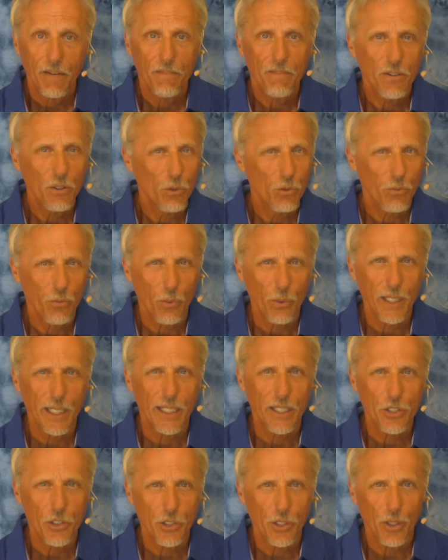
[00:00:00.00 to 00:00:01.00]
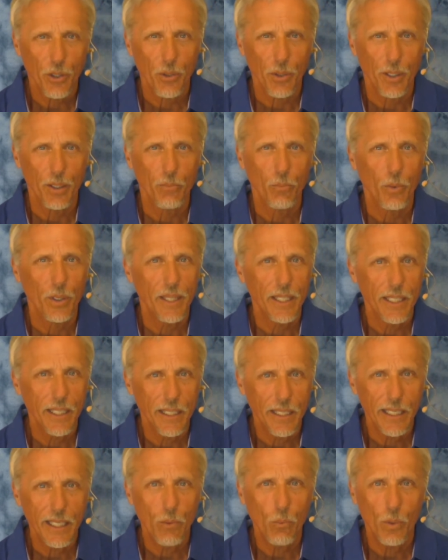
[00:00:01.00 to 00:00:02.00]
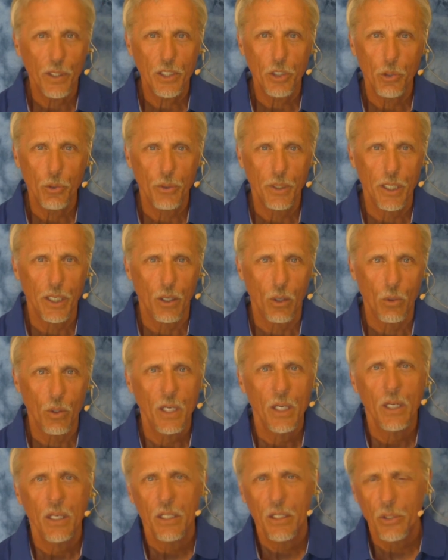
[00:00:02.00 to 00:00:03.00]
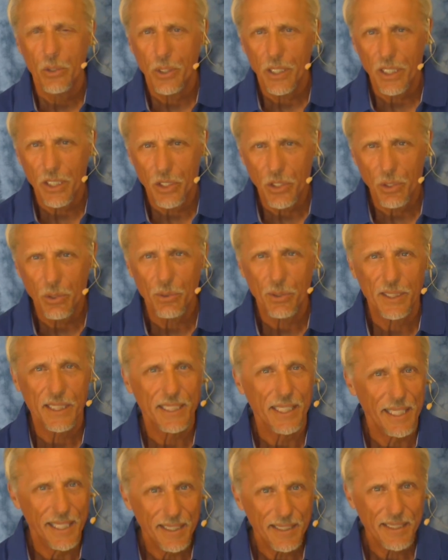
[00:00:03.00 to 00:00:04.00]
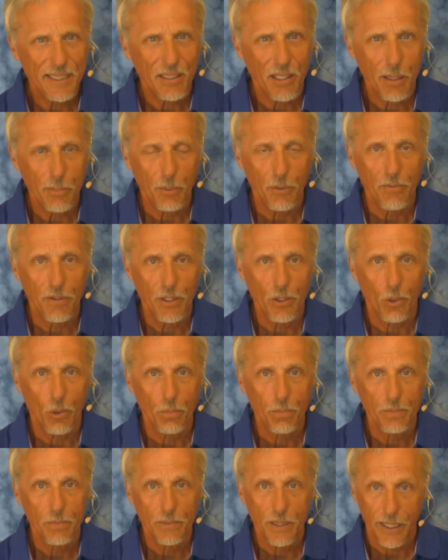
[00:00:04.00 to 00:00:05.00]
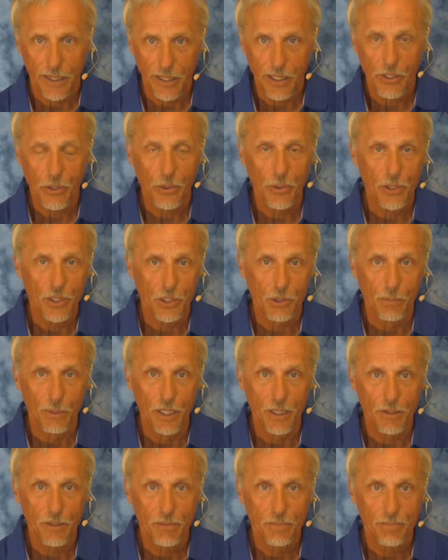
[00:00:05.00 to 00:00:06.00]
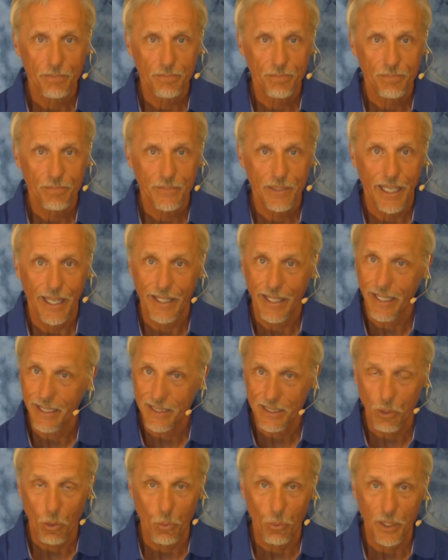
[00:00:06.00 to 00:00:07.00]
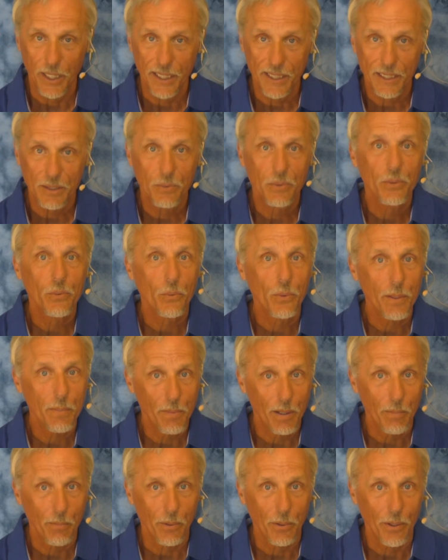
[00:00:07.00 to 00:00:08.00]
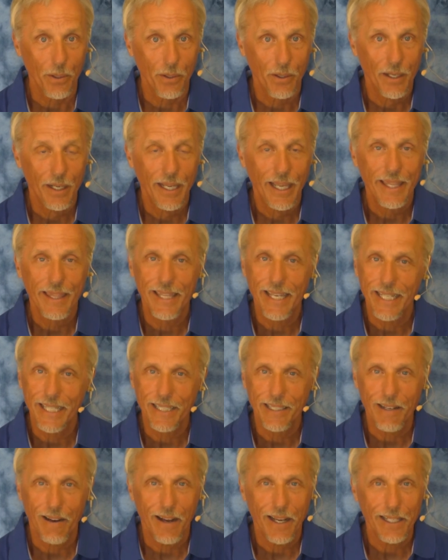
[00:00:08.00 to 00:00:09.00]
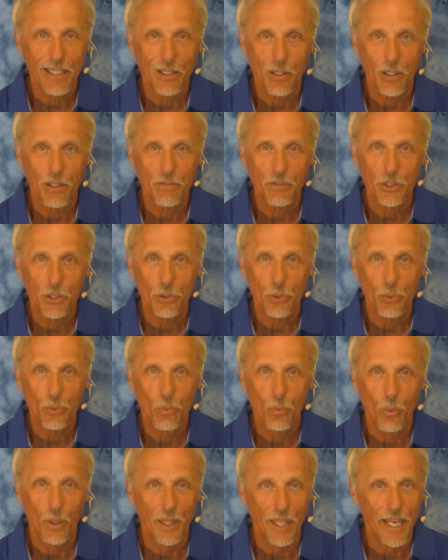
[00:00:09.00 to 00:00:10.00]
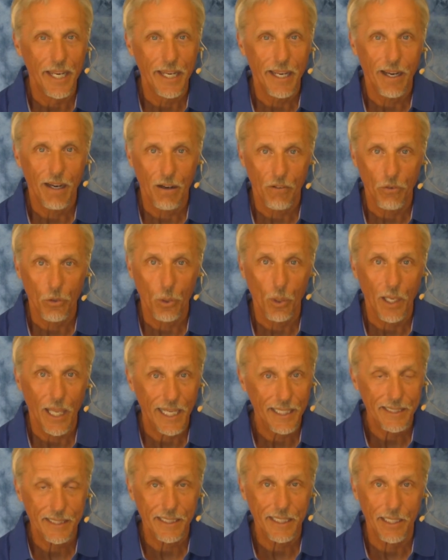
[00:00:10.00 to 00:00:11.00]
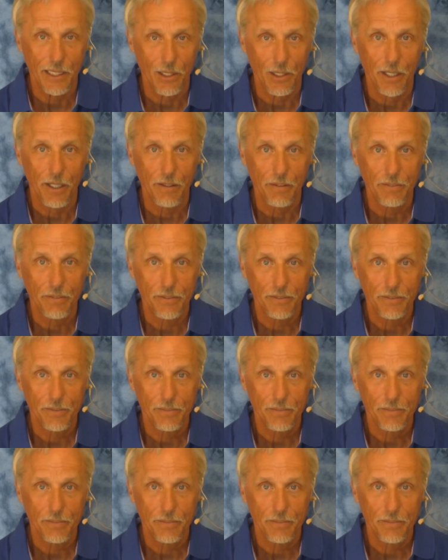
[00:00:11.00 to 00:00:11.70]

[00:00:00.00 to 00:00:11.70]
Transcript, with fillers: Feel free to share them with anyone you know who could use this type of help and encouragement. And as always, remember that God loves you with an everlasting love.